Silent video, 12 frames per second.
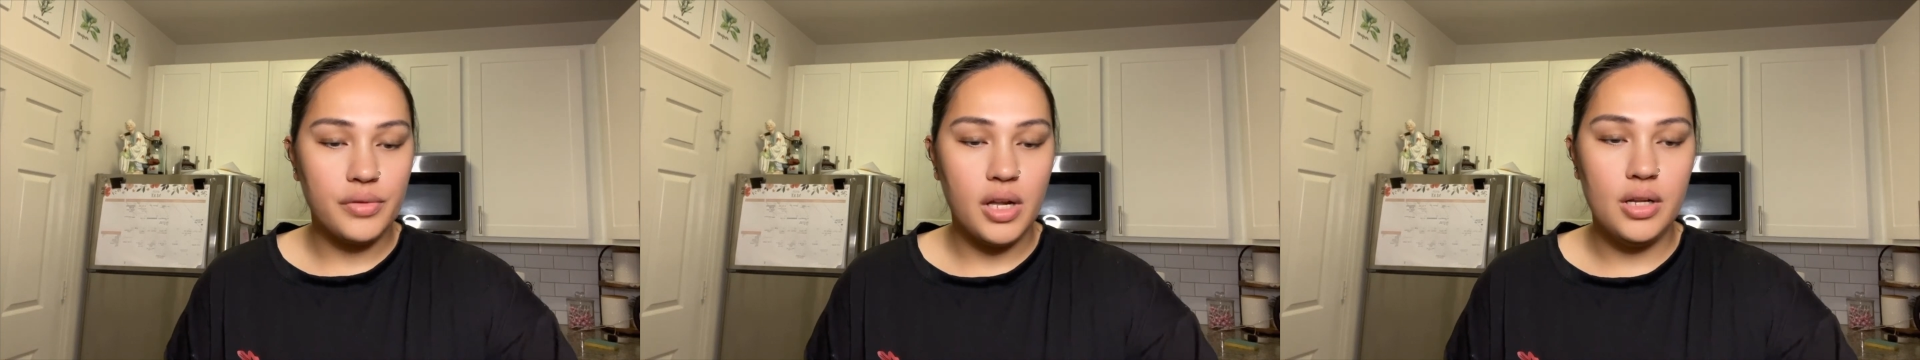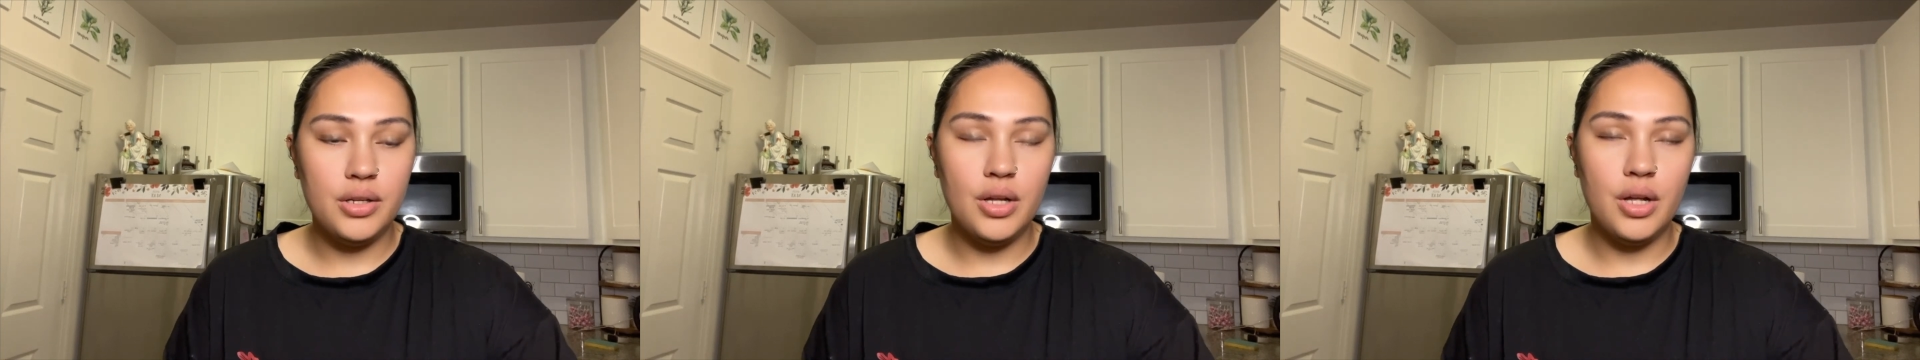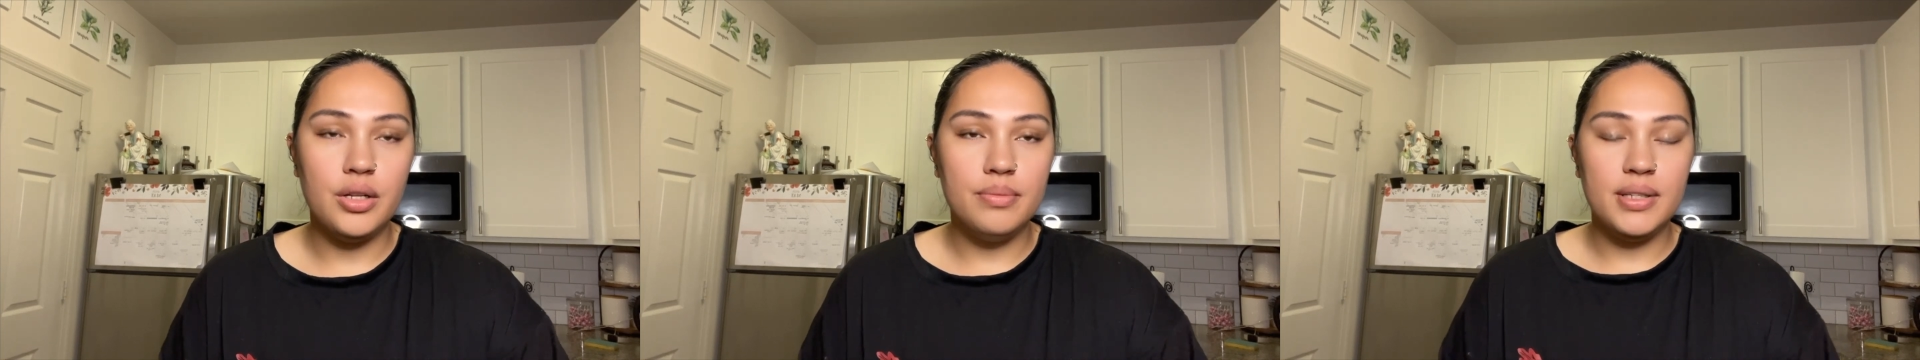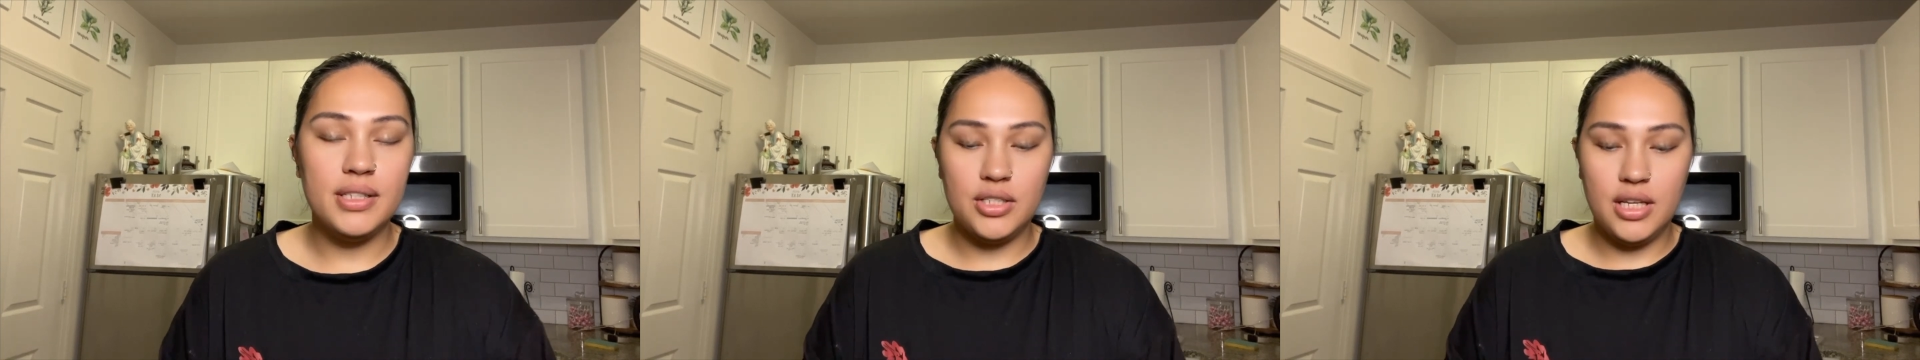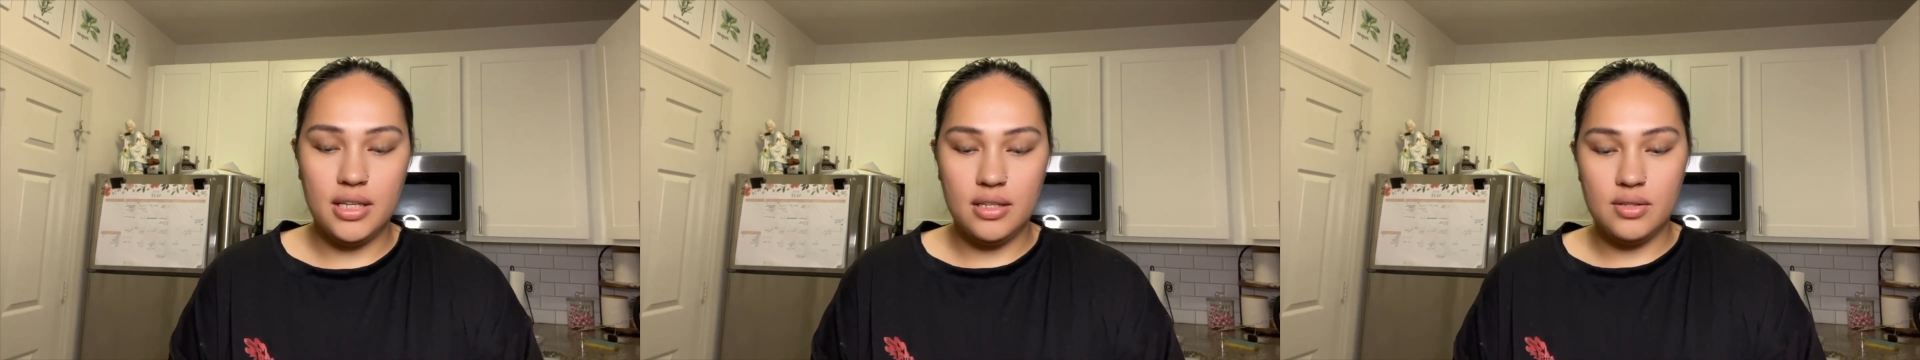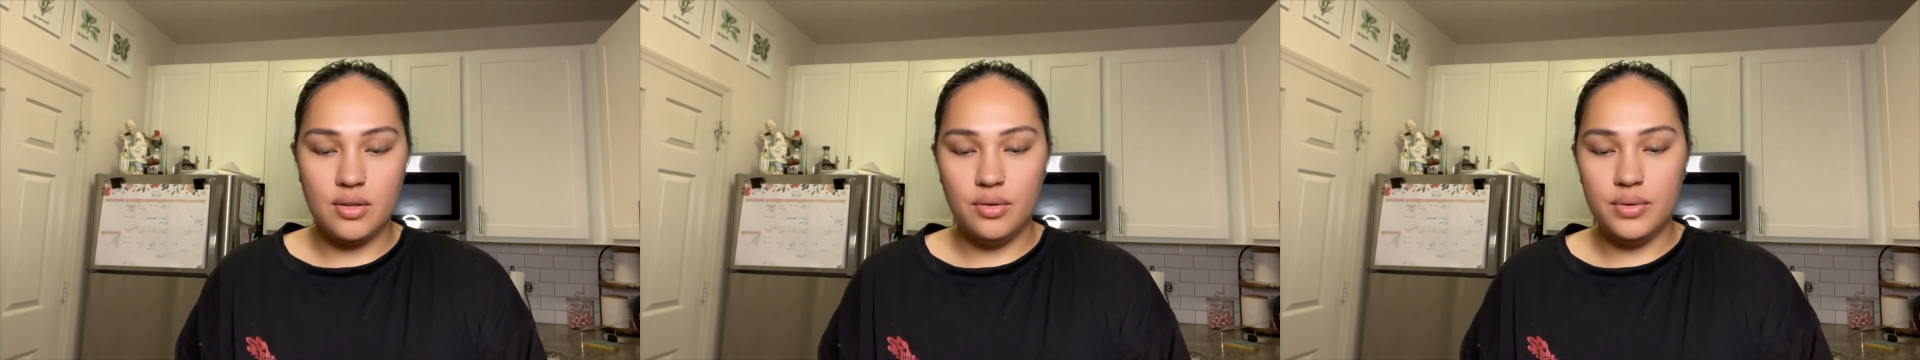and y'all know my shake
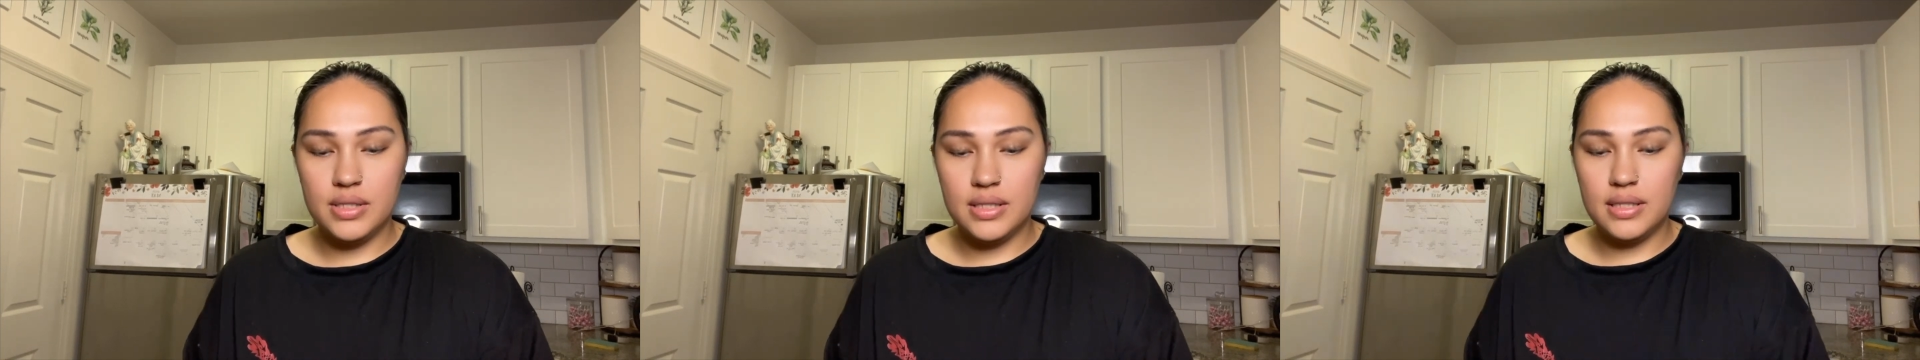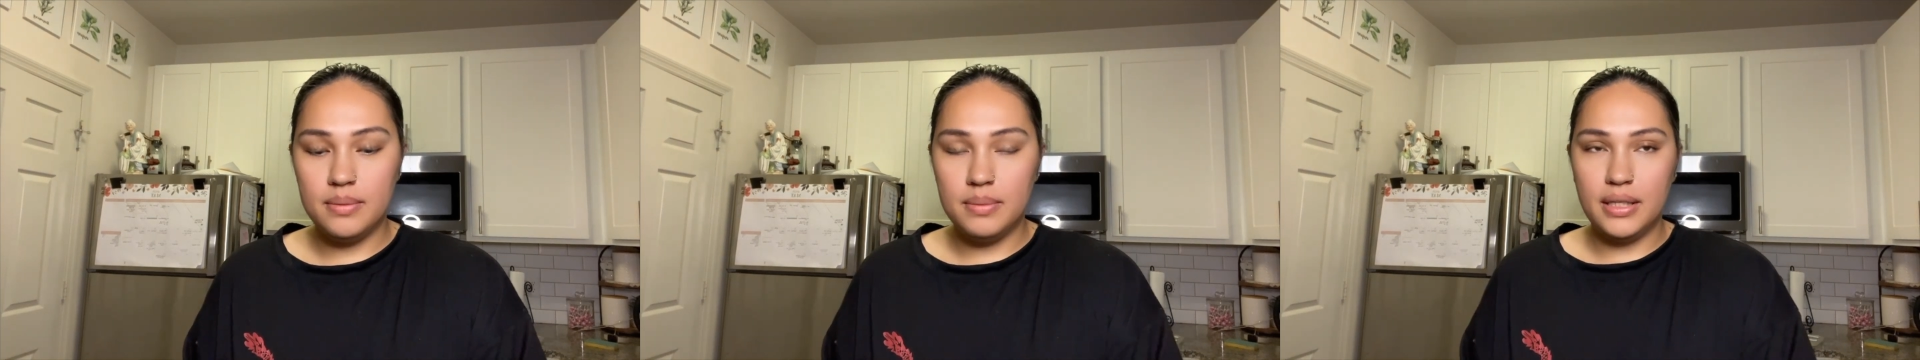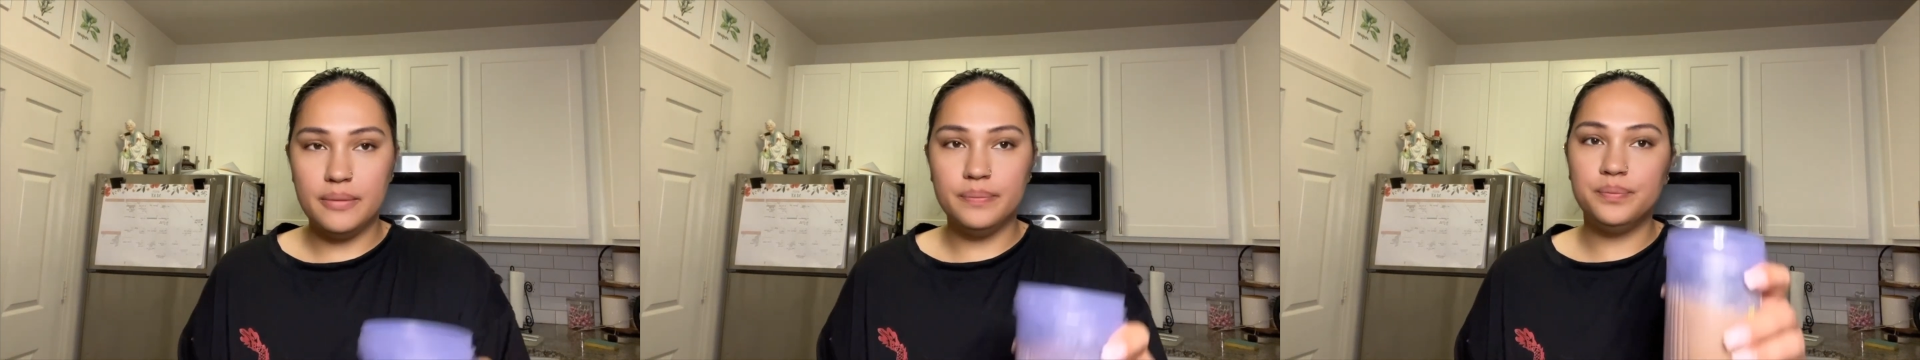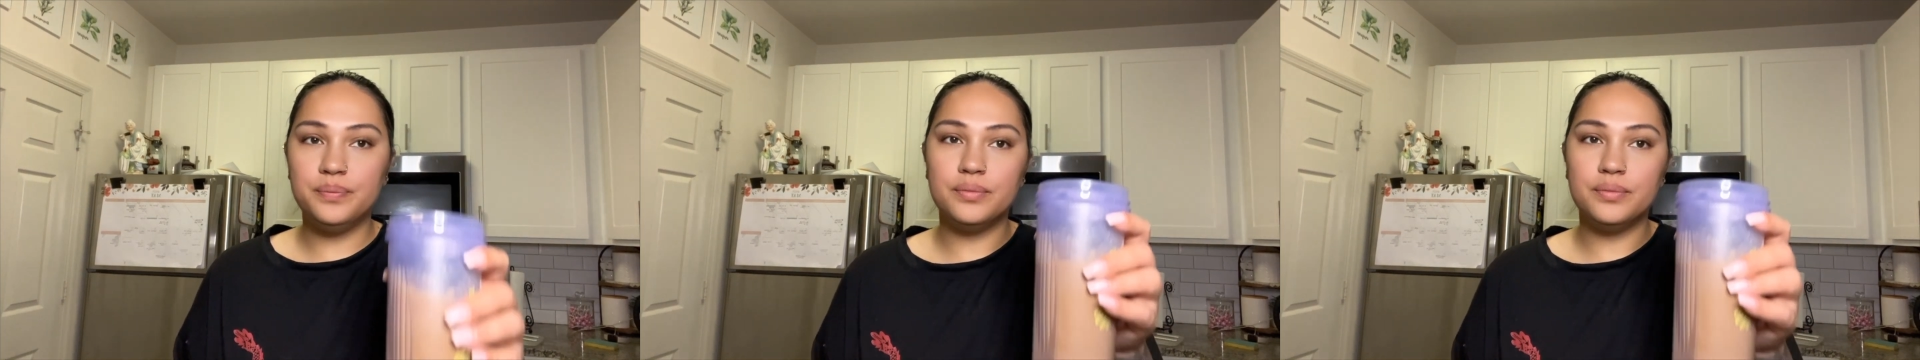is always gonna be in